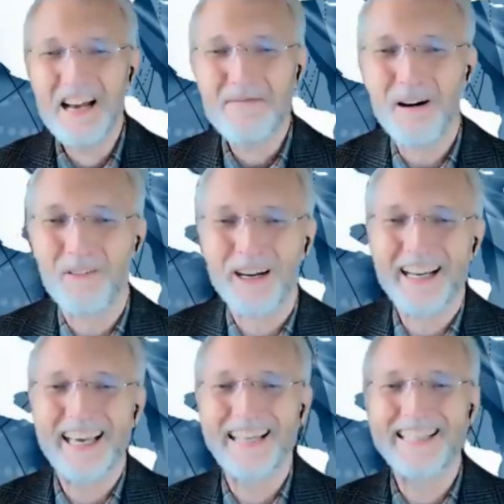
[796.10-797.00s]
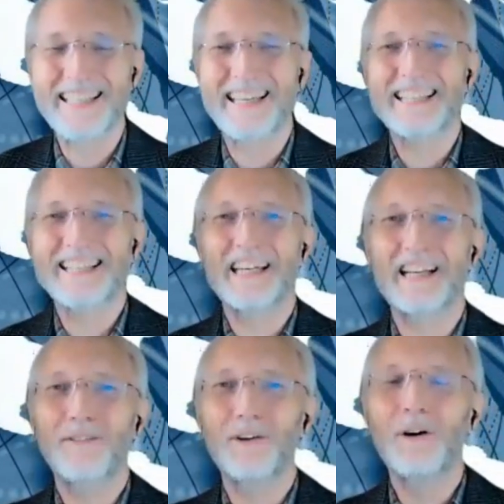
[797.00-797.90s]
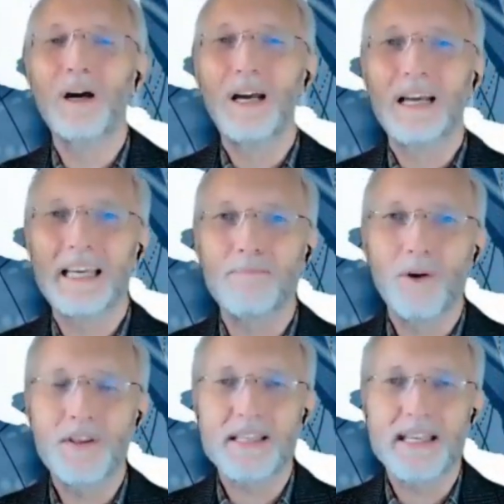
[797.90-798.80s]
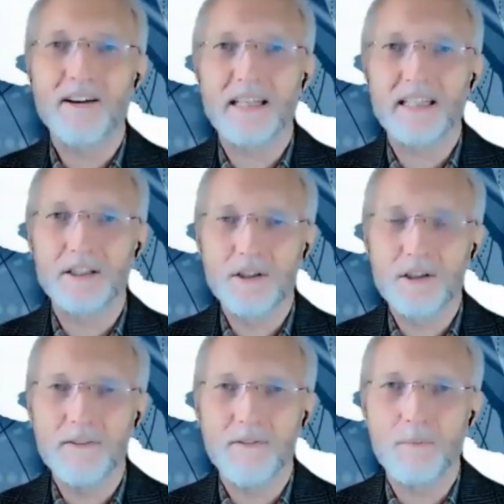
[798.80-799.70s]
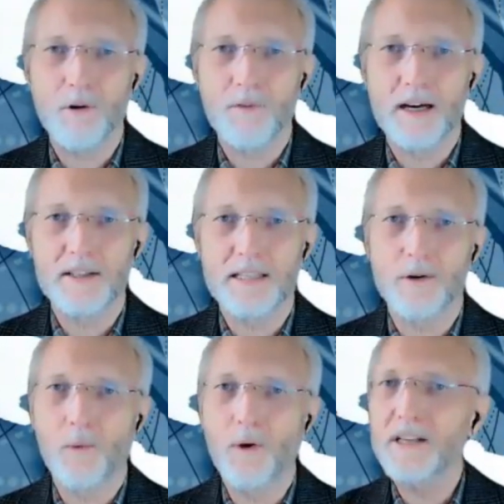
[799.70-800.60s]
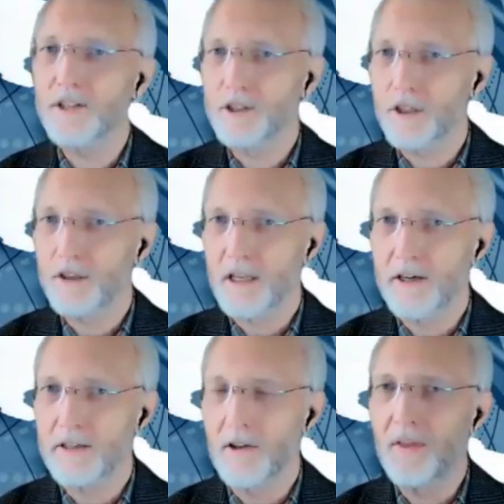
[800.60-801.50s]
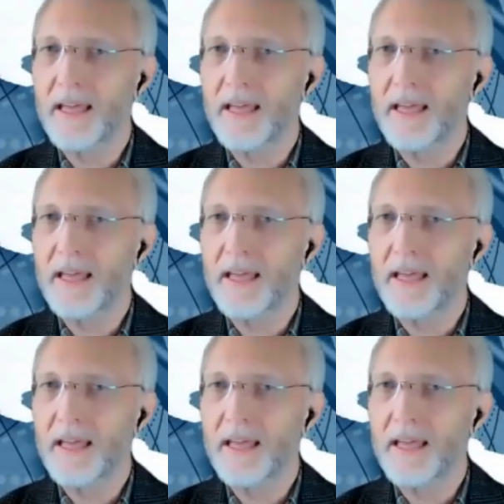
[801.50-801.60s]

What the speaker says: But what I can say is that if you can put this out into two different profiles there, one is a journal article.